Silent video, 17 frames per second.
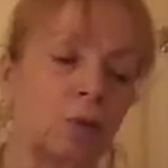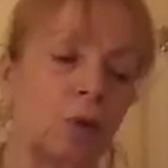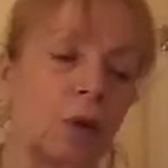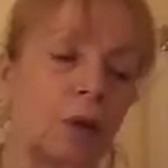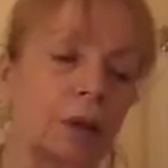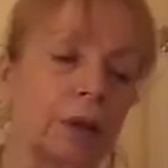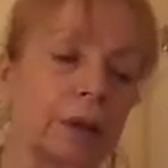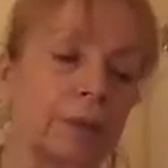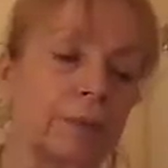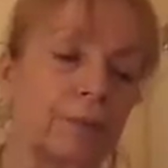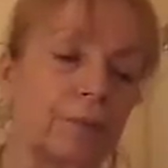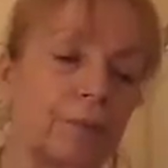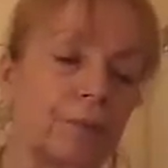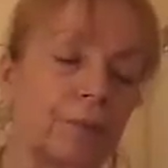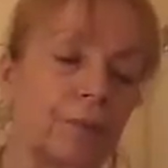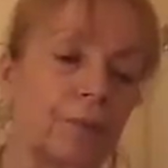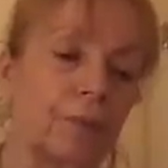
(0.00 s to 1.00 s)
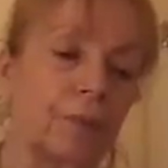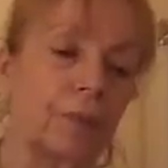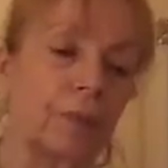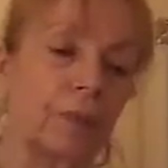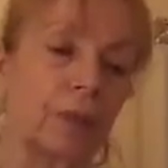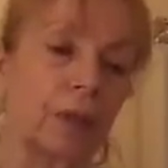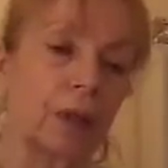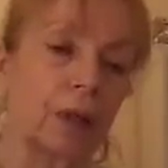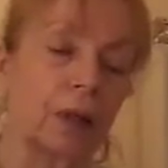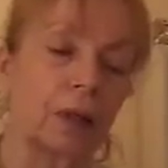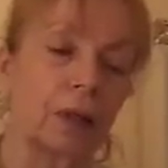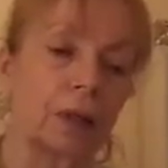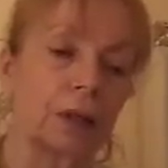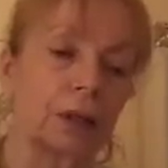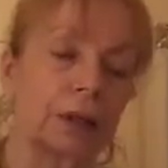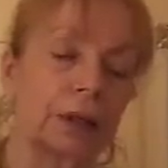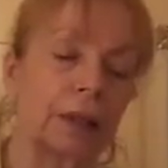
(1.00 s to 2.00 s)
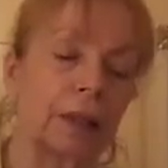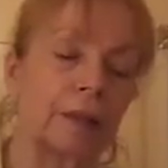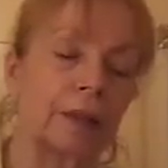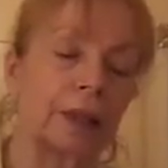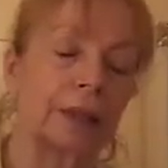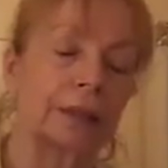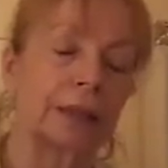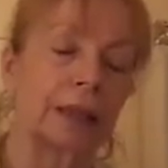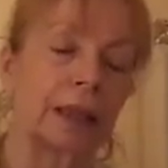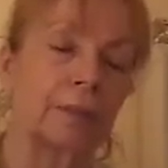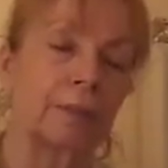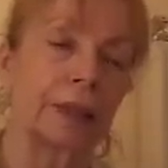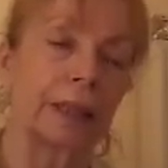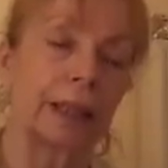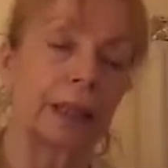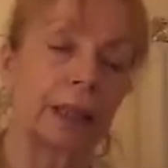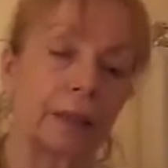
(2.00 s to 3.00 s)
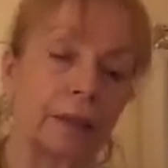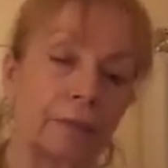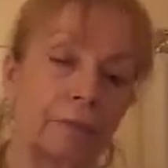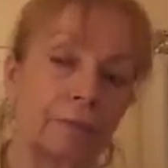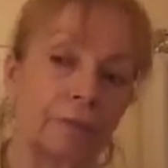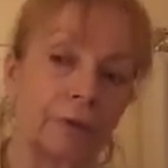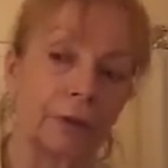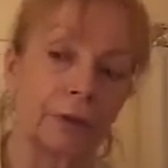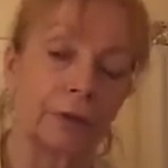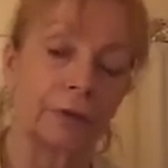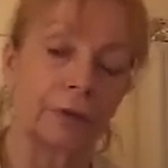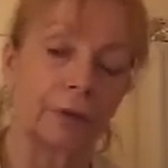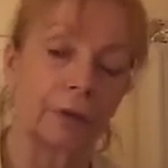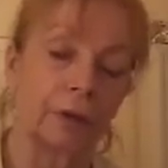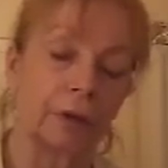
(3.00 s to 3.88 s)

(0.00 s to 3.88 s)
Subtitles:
1. So that's going to be fun.